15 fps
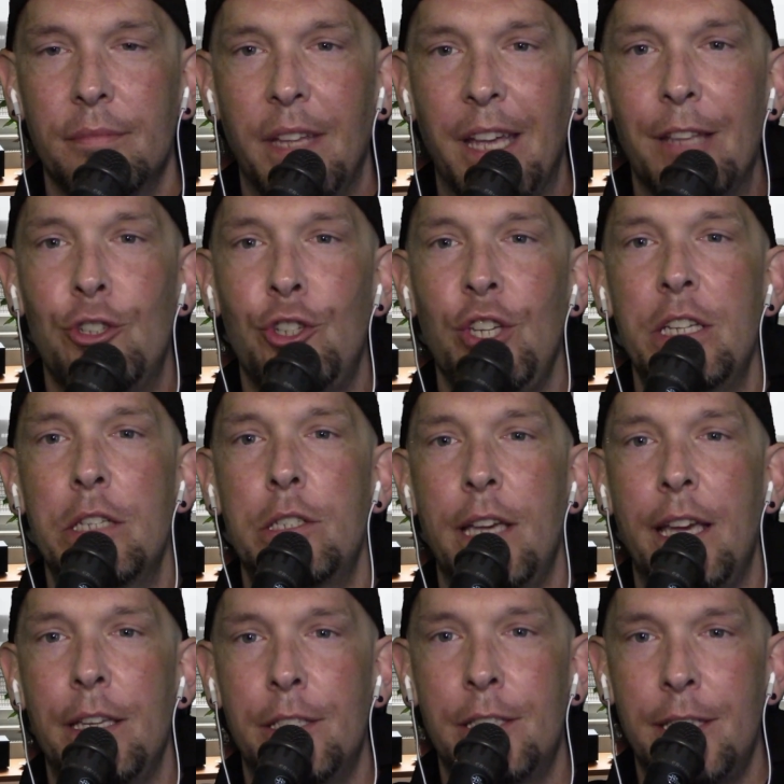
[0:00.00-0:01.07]
And she is
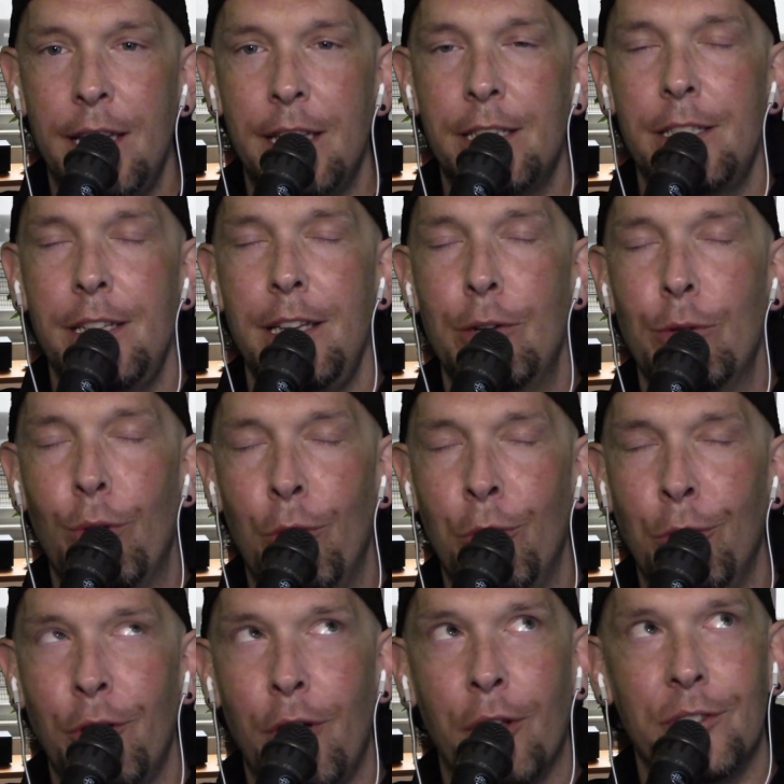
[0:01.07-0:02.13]
a
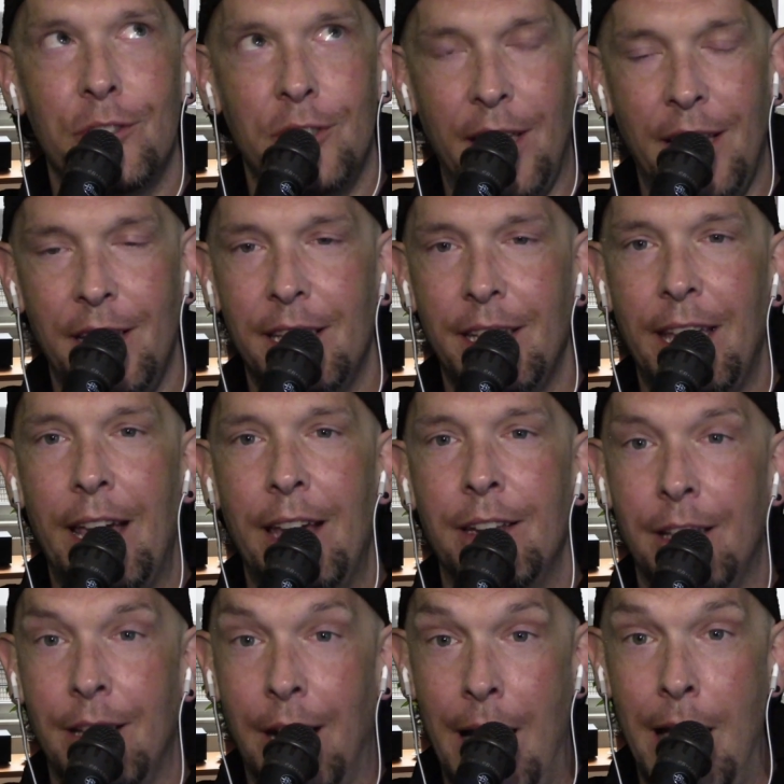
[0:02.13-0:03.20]
sixty-year-old, I'll say it
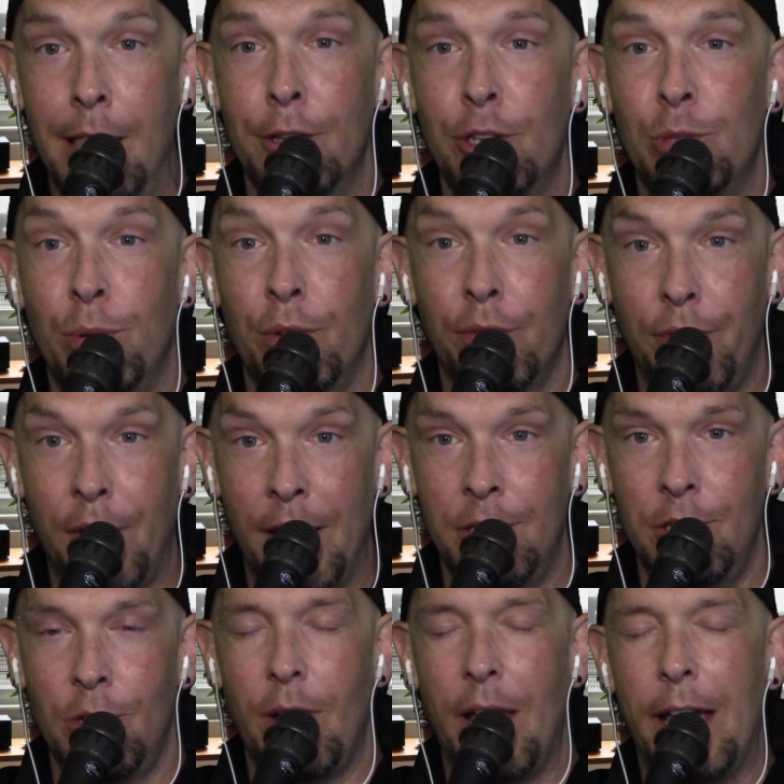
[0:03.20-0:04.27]
again, college
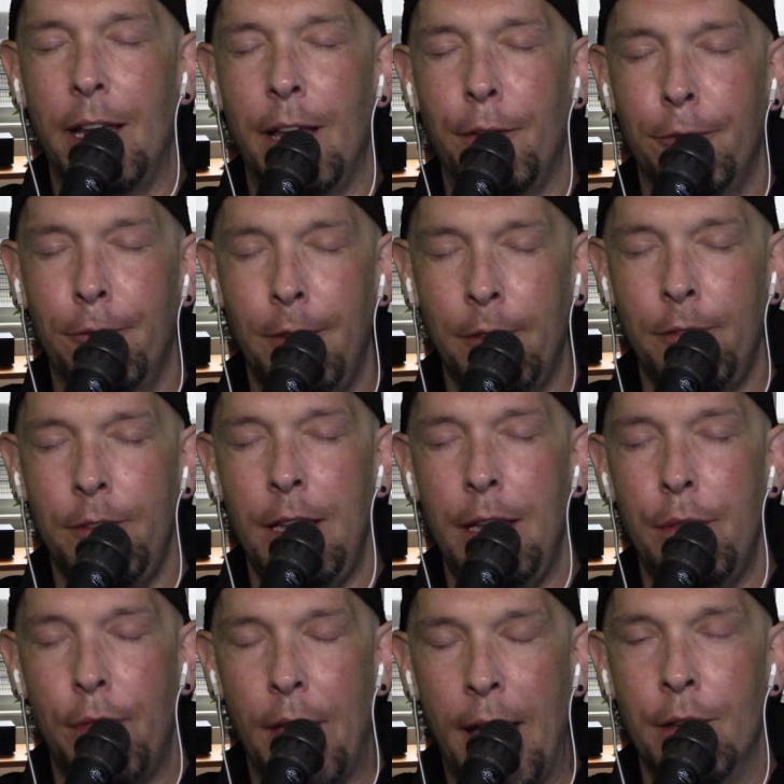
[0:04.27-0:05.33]
professor at a
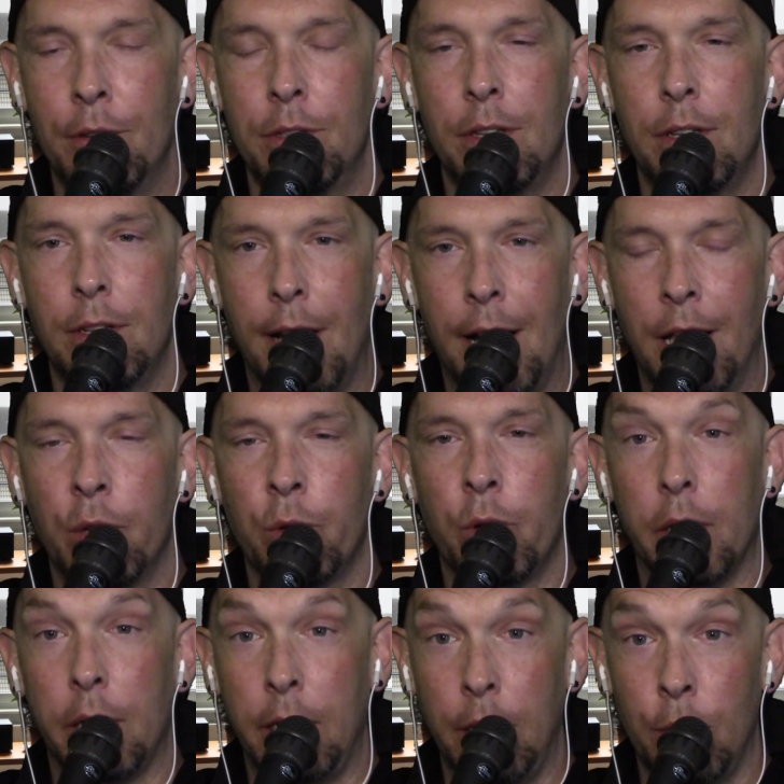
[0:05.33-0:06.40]
fifty thousand
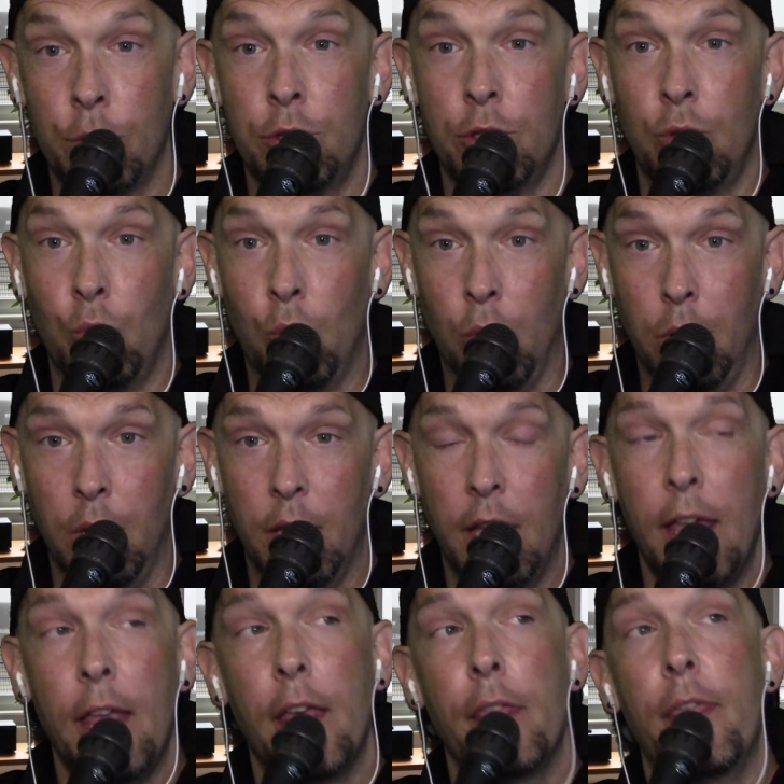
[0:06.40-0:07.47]
dollars a year school
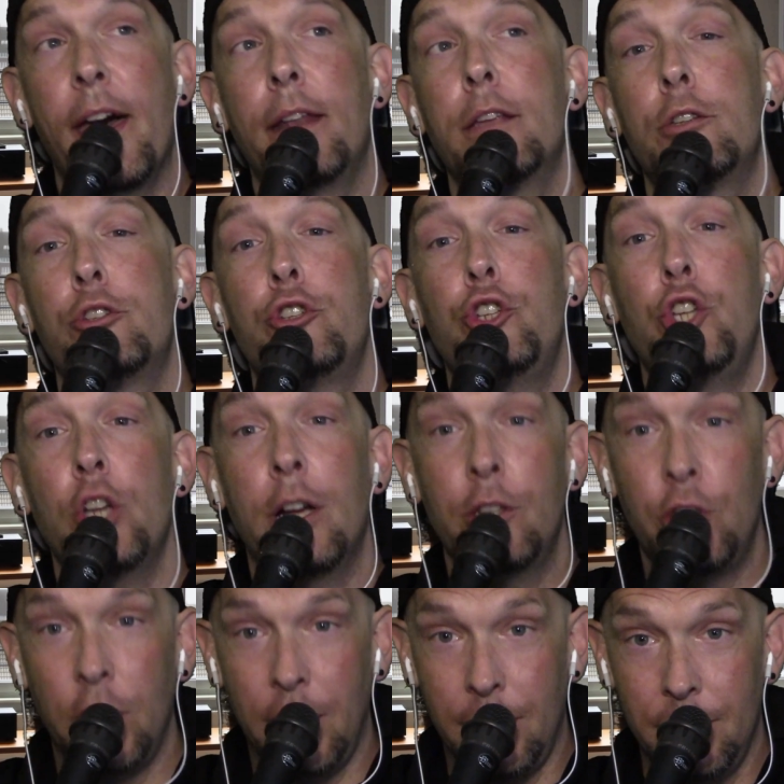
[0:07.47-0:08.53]
that is
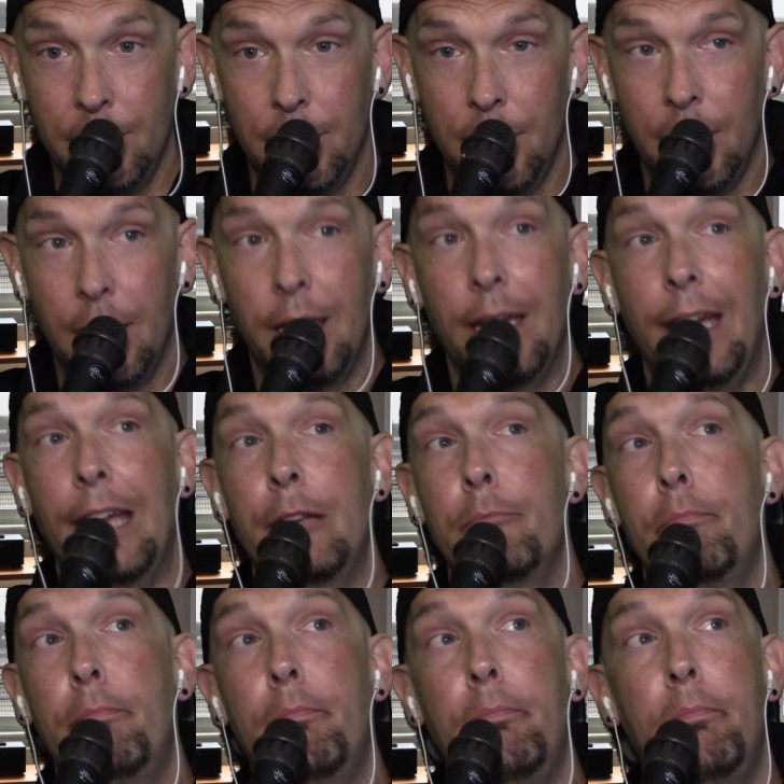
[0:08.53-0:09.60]
judging
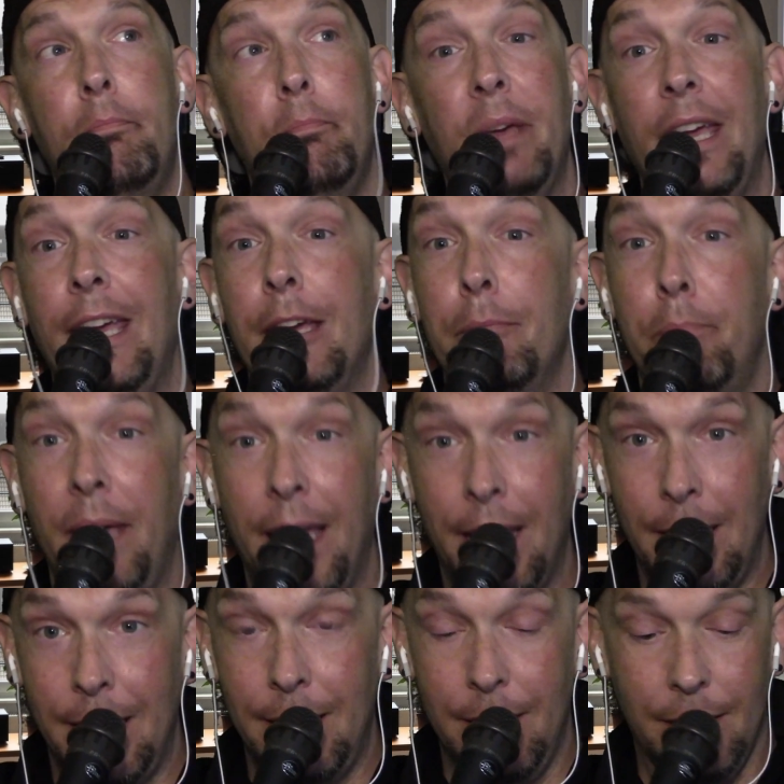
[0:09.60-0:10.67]
and being
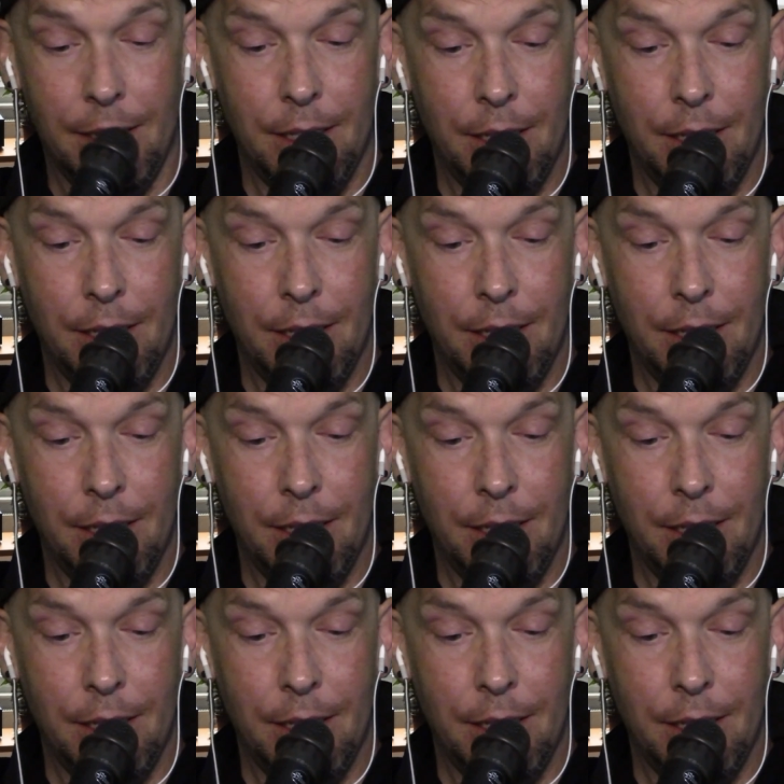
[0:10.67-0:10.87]
bigoted